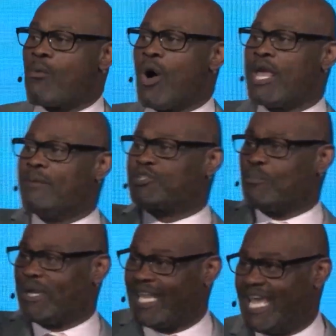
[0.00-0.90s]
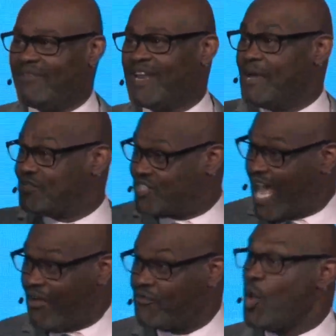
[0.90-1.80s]
want him to believe in
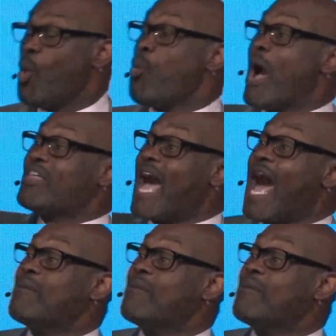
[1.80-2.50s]
himself whether I'm